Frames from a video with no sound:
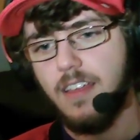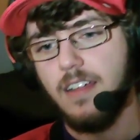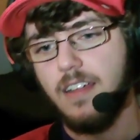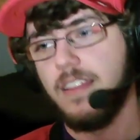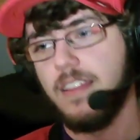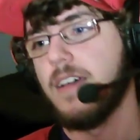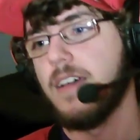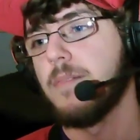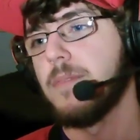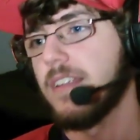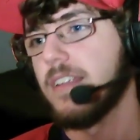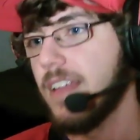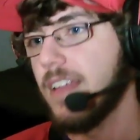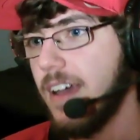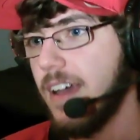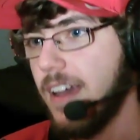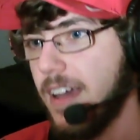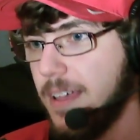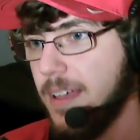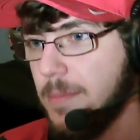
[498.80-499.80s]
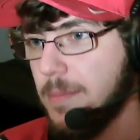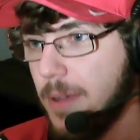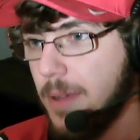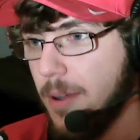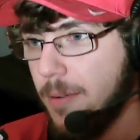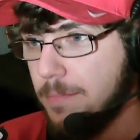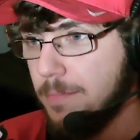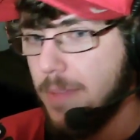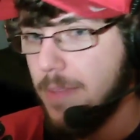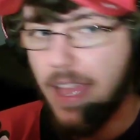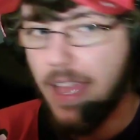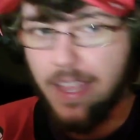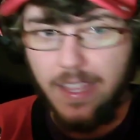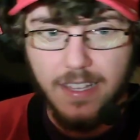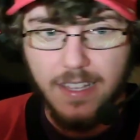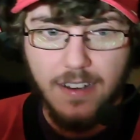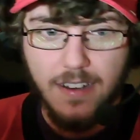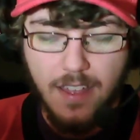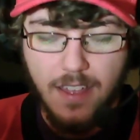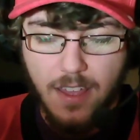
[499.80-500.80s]
Yeah, man. I am
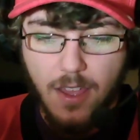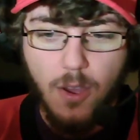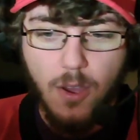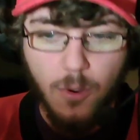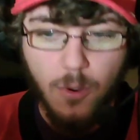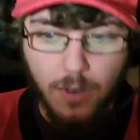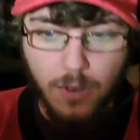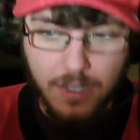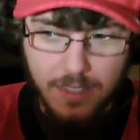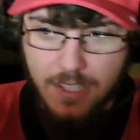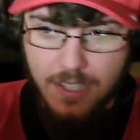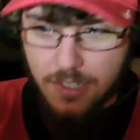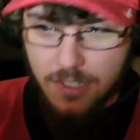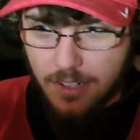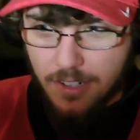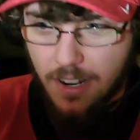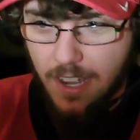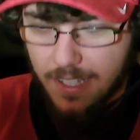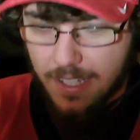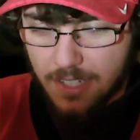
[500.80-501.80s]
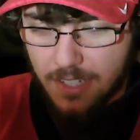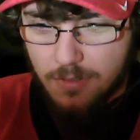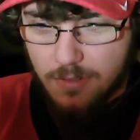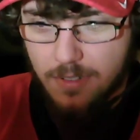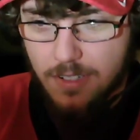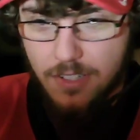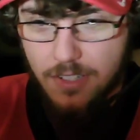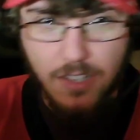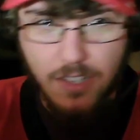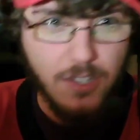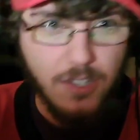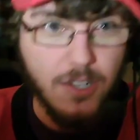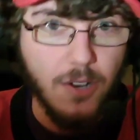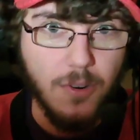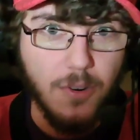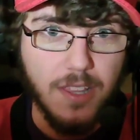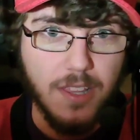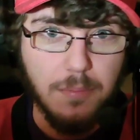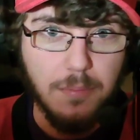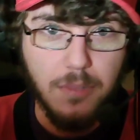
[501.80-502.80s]
banging with this track. This one's
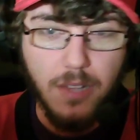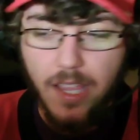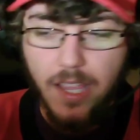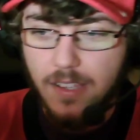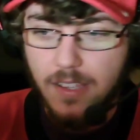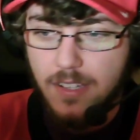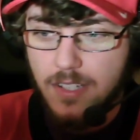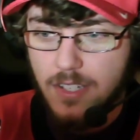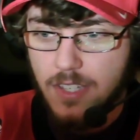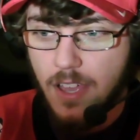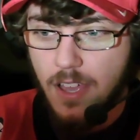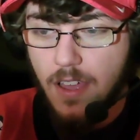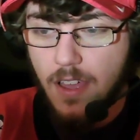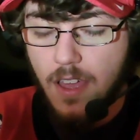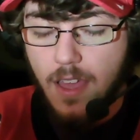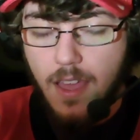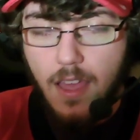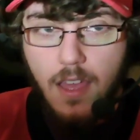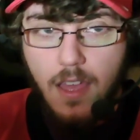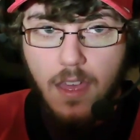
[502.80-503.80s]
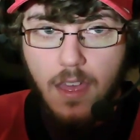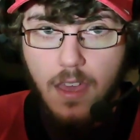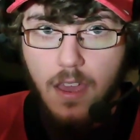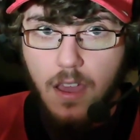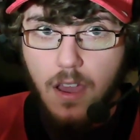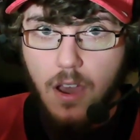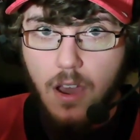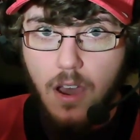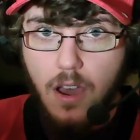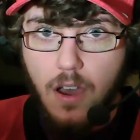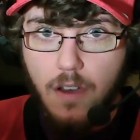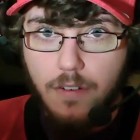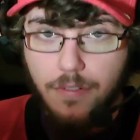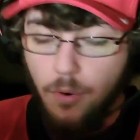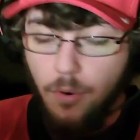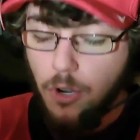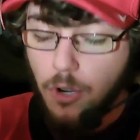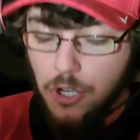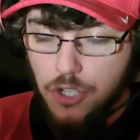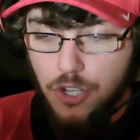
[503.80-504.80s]
going in the playlist
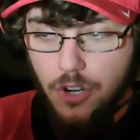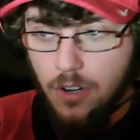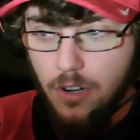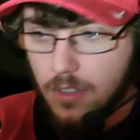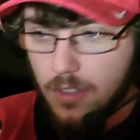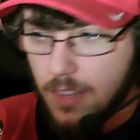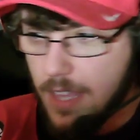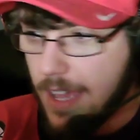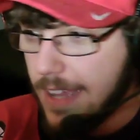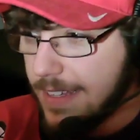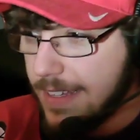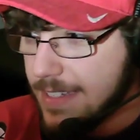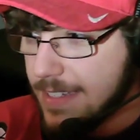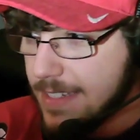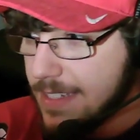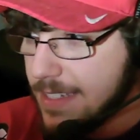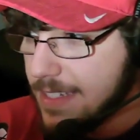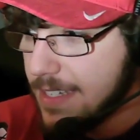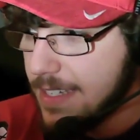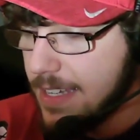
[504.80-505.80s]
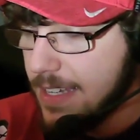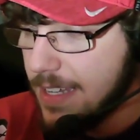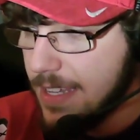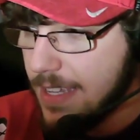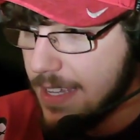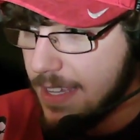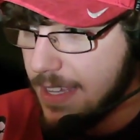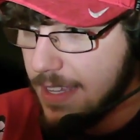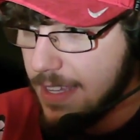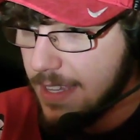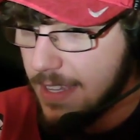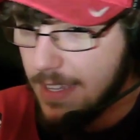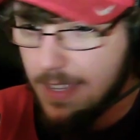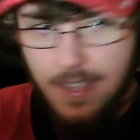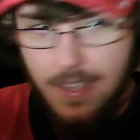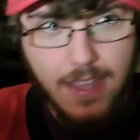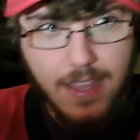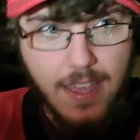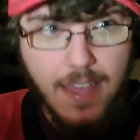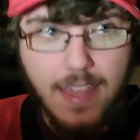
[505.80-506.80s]
for sure. That's
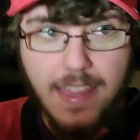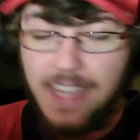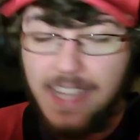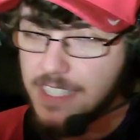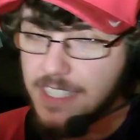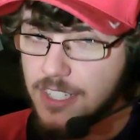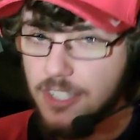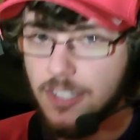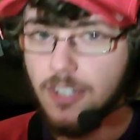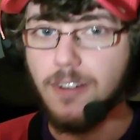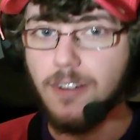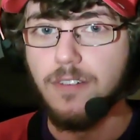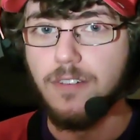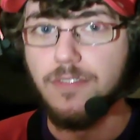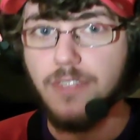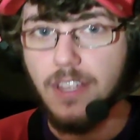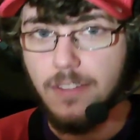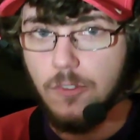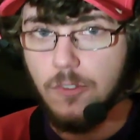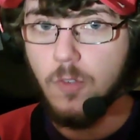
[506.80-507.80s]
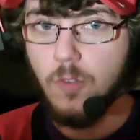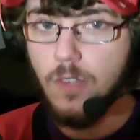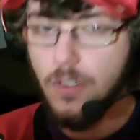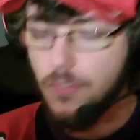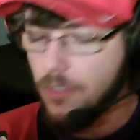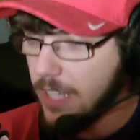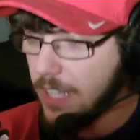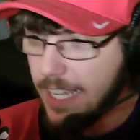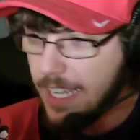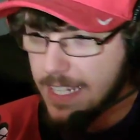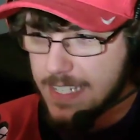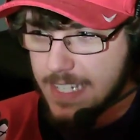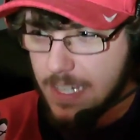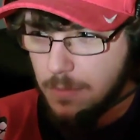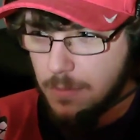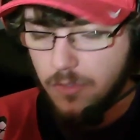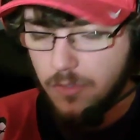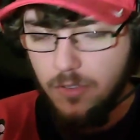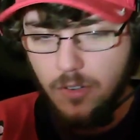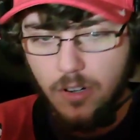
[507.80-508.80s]
Nerve. If like I said
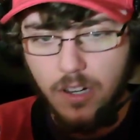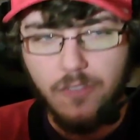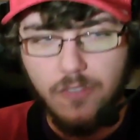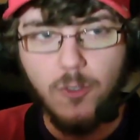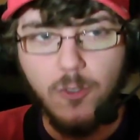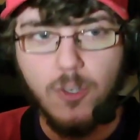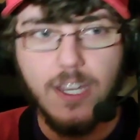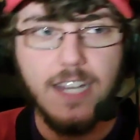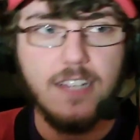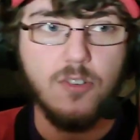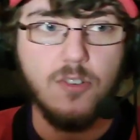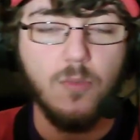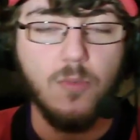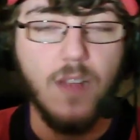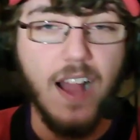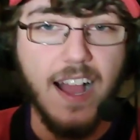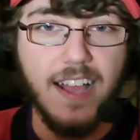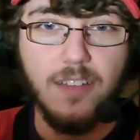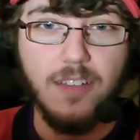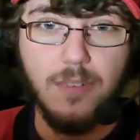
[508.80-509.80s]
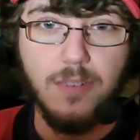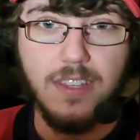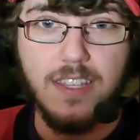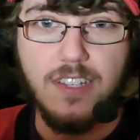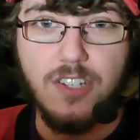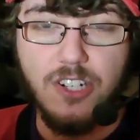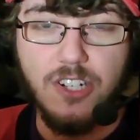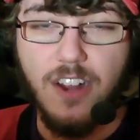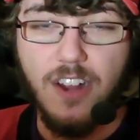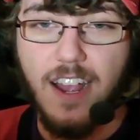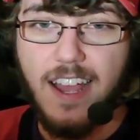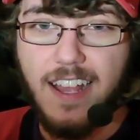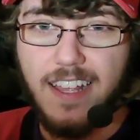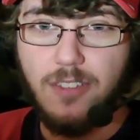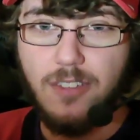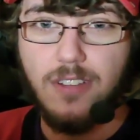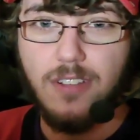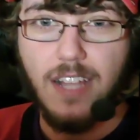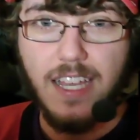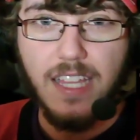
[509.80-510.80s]
before, if you guys are rocking with this track,
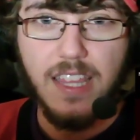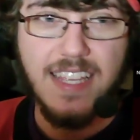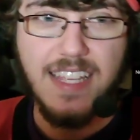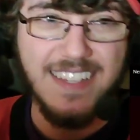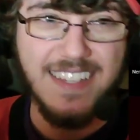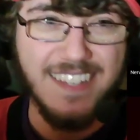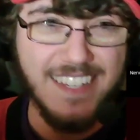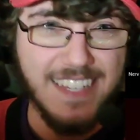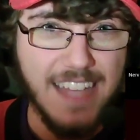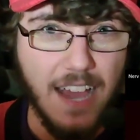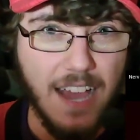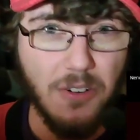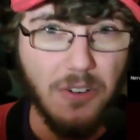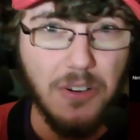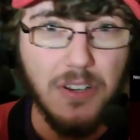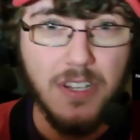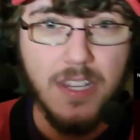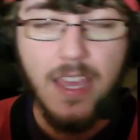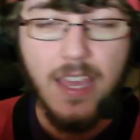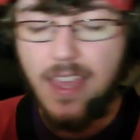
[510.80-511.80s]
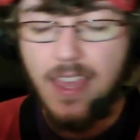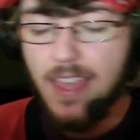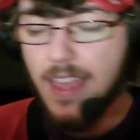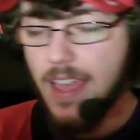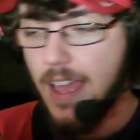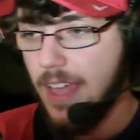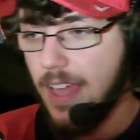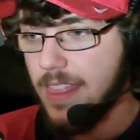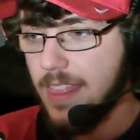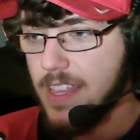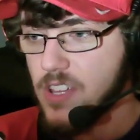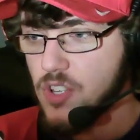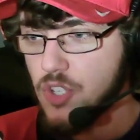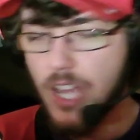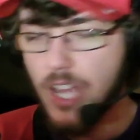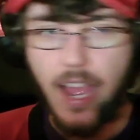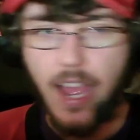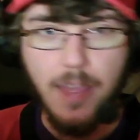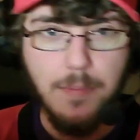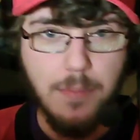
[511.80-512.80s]
you like this sound and this
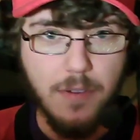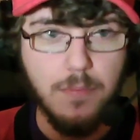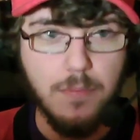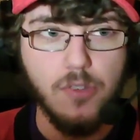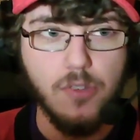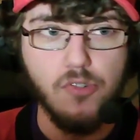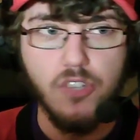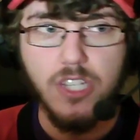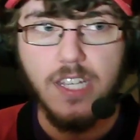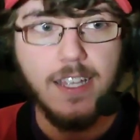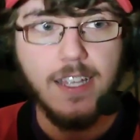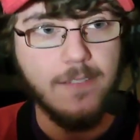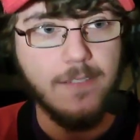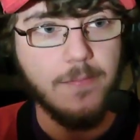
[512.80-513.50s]
type of music,